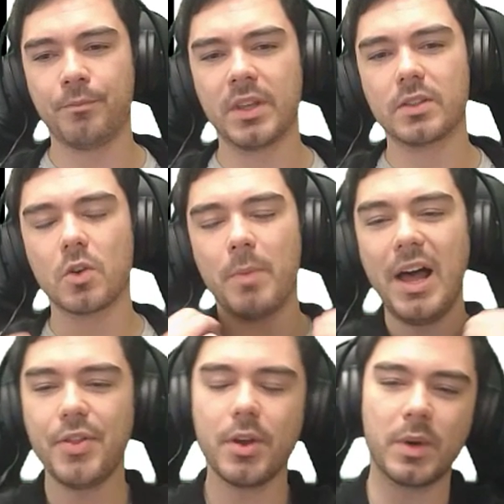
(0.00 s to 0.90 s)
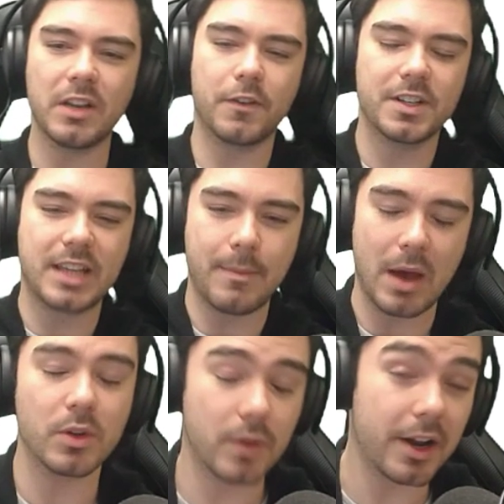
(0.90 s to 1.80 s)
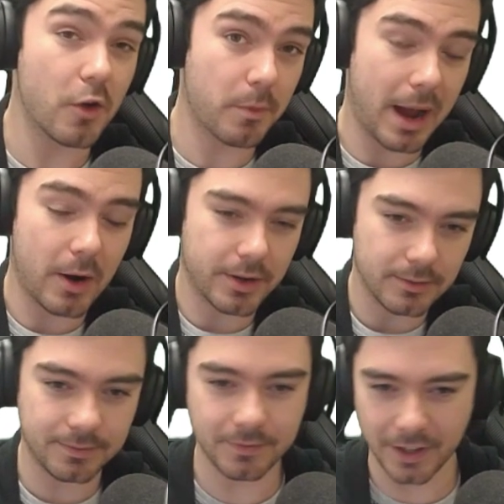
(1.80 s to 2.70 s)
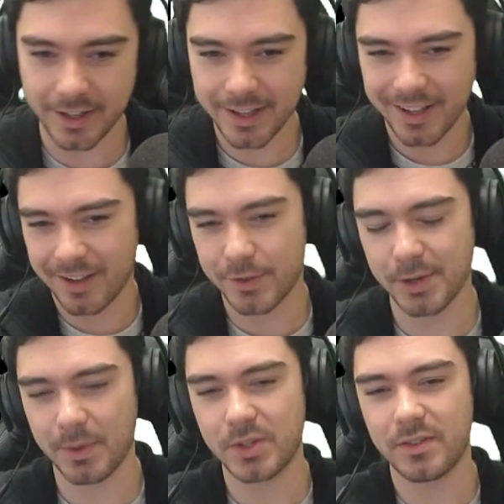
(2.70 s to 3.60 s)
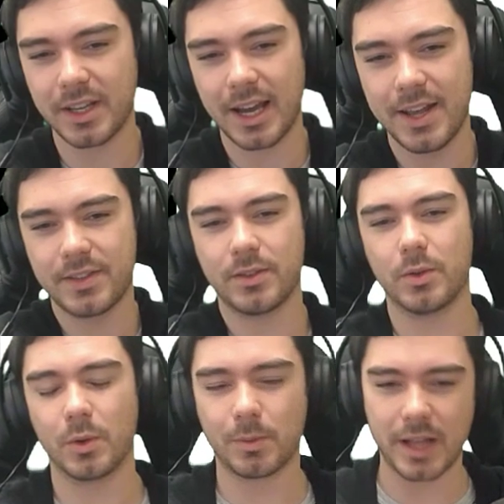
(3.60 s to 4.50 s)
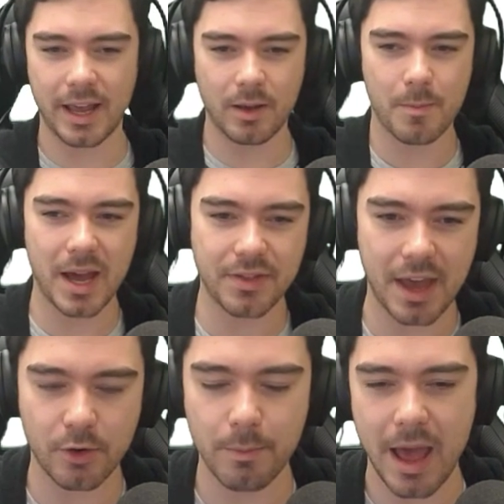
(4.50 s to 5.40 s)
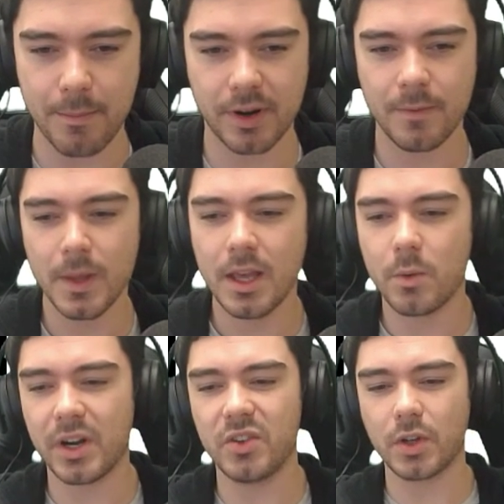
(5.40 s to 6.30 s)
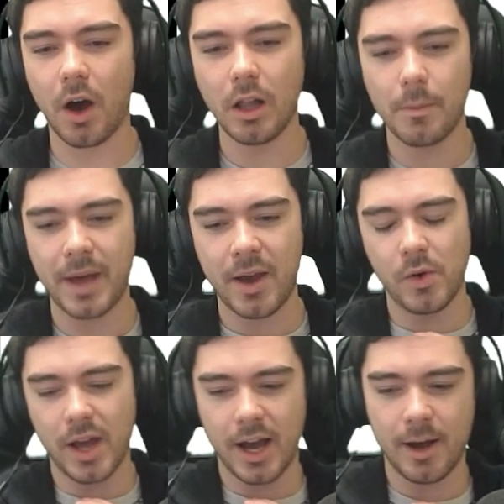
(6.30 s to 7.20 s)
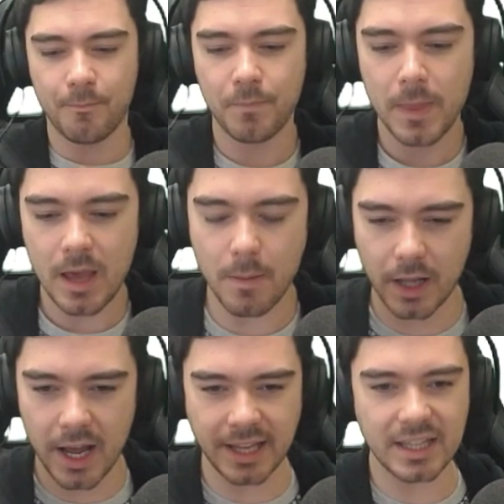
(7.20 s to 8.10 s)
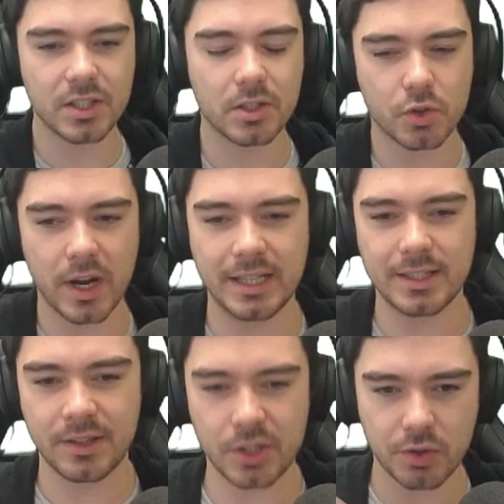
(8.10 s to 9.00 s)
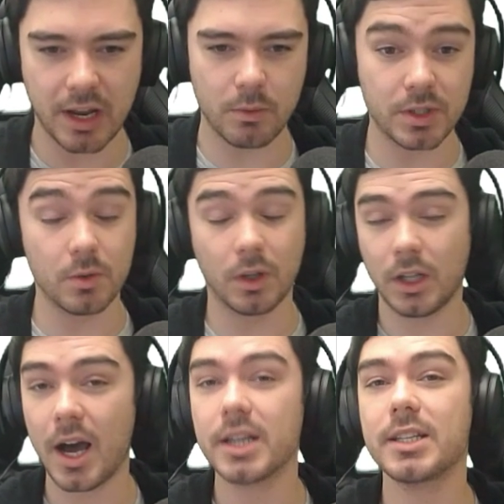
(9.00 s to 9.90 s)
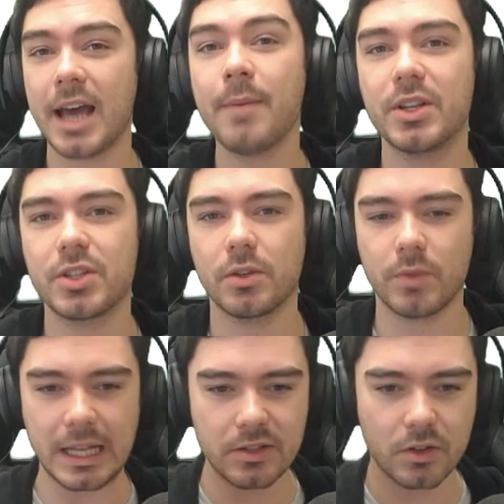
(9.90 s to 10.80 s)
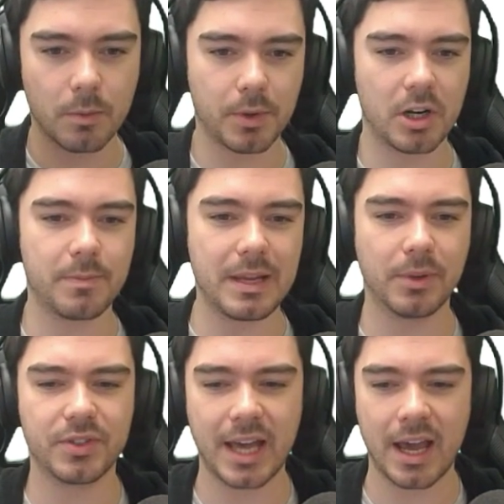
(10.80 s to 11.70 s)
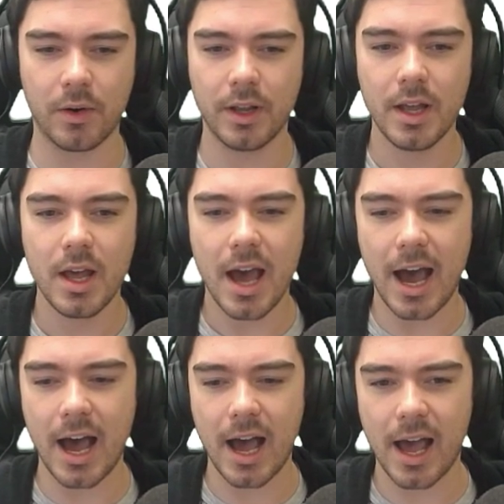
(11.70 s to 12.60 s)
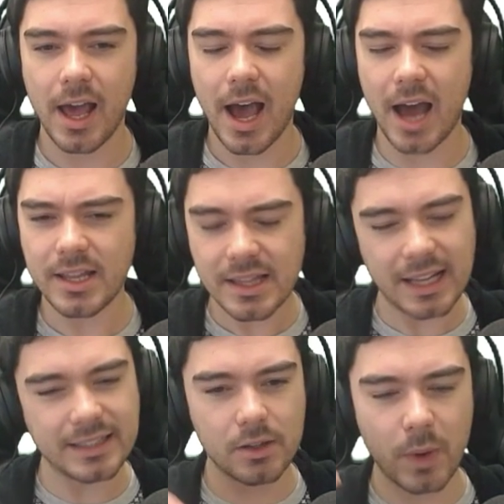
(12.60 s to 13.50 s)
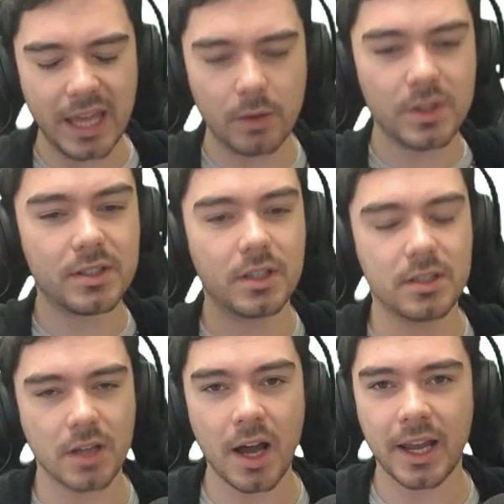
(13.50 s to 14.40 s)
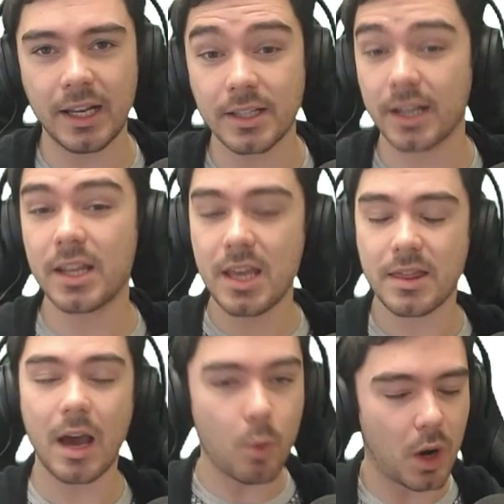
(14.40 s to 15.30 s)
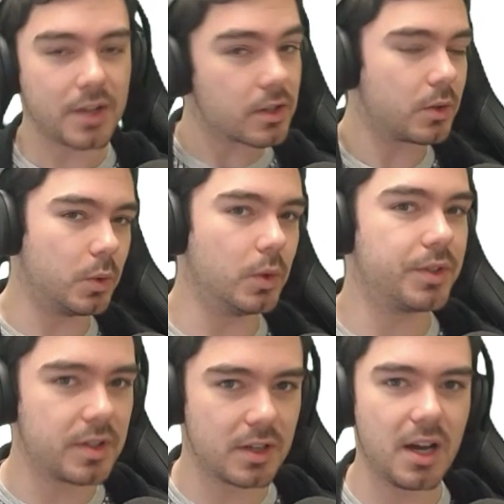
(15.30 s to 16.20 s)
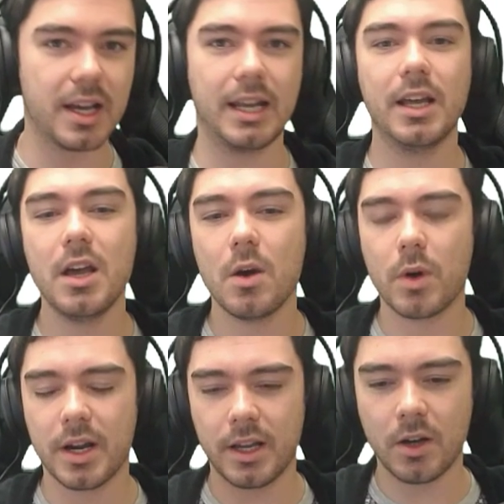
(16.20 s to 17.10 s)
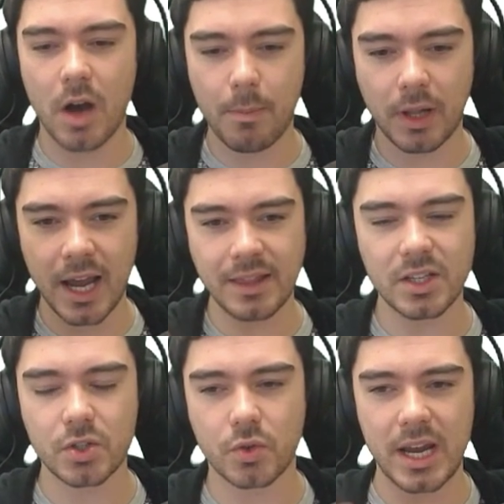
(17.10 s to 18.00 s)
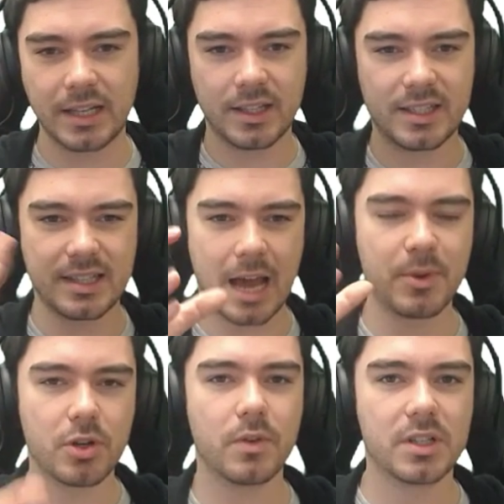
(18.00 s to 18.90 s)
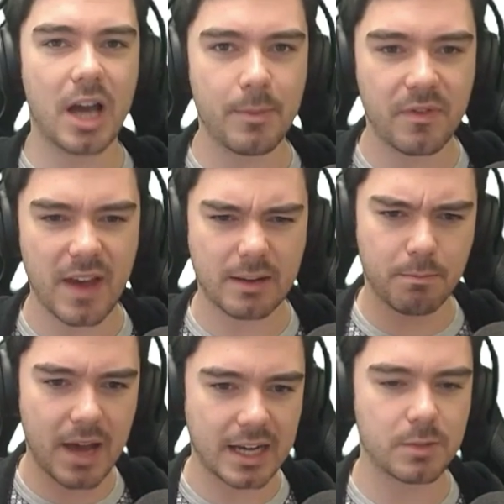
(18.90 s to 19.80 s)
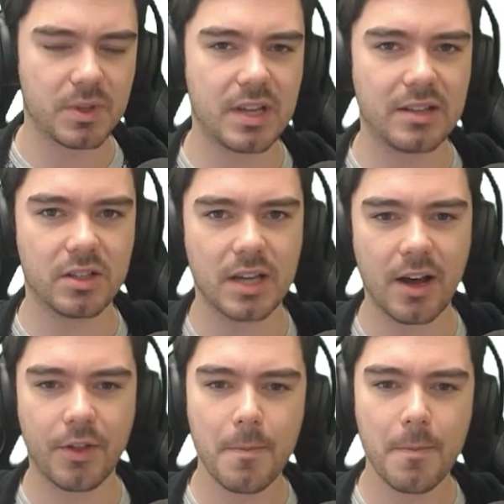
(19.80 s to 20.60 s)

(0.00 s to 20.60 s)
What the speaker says: So Malthael, when he first came out, was very overpowered. I'm sure most of you guys that were playing back then remember, where he's all about applying his trait, and the trait would do a lot of damage and really sort of burn people down. And I think that's the way he was designed, and I think that was a cool design, where, you know, applying this trait and this damage over time effect, max percentage health,